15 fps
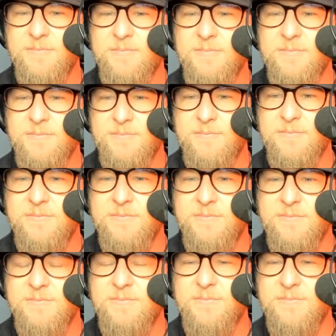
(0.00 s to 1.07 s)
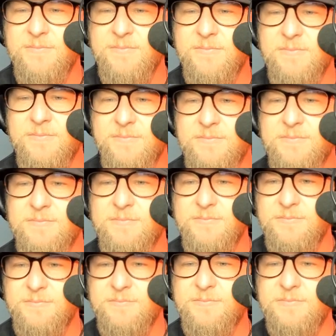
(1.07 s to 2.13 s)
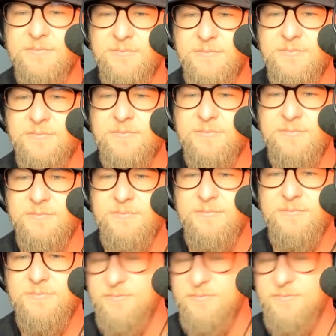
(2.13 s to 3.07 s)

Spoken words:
This person isn't speaking.